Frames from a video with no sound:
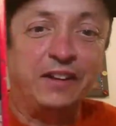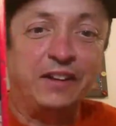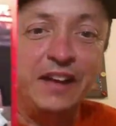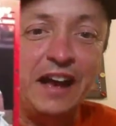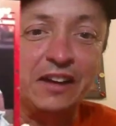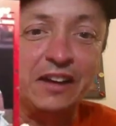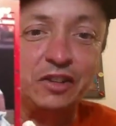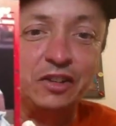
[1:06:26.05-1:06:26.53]
why
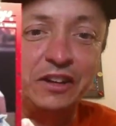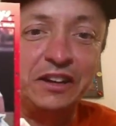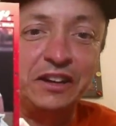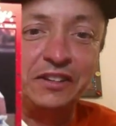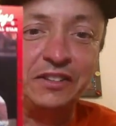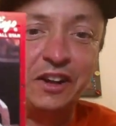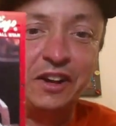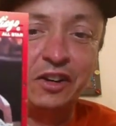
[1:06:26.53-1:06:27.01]
the National
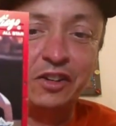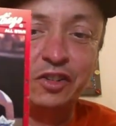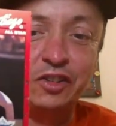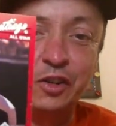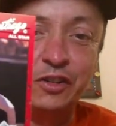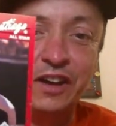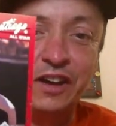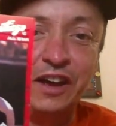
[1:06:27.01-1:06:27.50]
League gold is
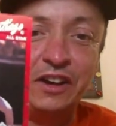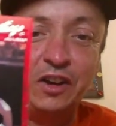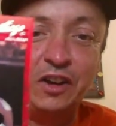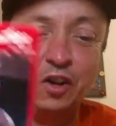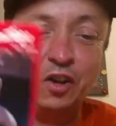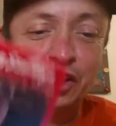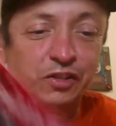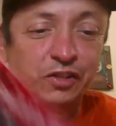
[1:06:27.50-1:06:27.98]
star. So he's
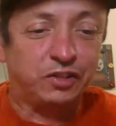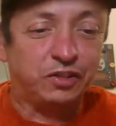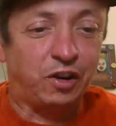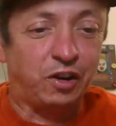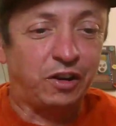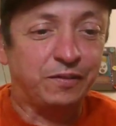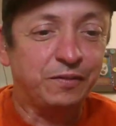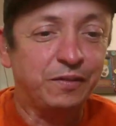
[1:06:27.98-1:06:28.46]
an all
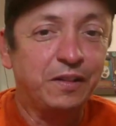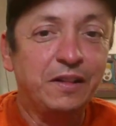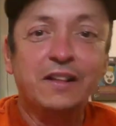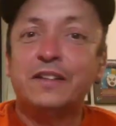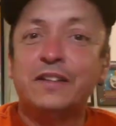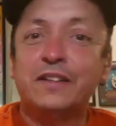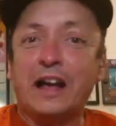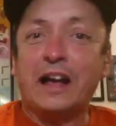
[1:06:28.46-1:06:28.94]
star.
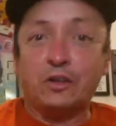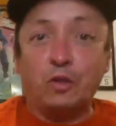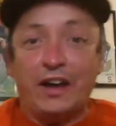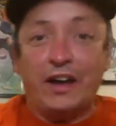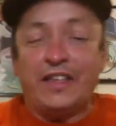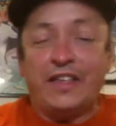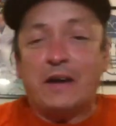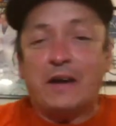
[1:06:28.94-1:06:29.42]
Wow, that's,
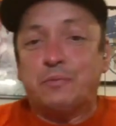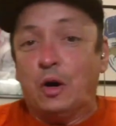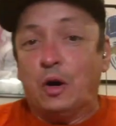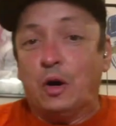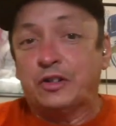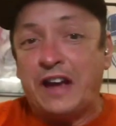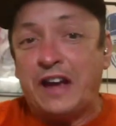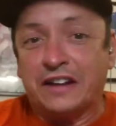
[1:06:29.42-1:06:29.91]
that's why that
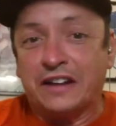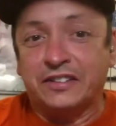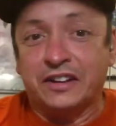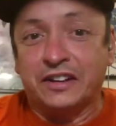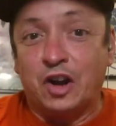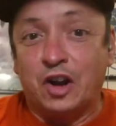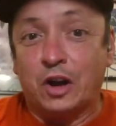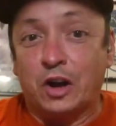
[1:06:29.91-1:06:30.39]
Bo
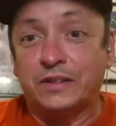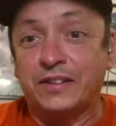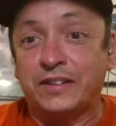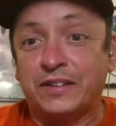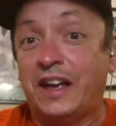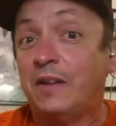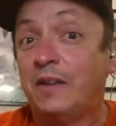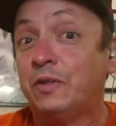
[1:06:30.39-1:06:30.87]
Jackson card
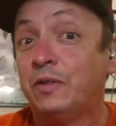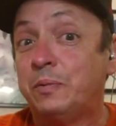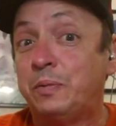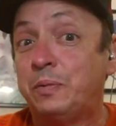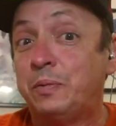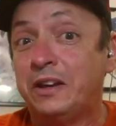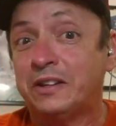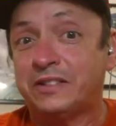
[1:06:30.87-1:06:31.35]
said
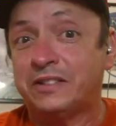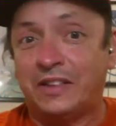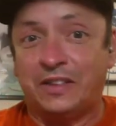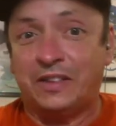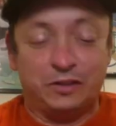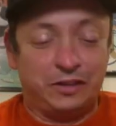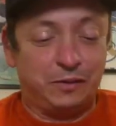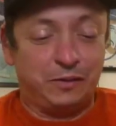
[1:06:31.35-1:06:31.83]

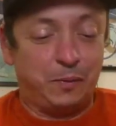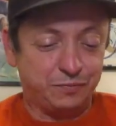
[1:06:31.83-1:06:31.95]
MVP.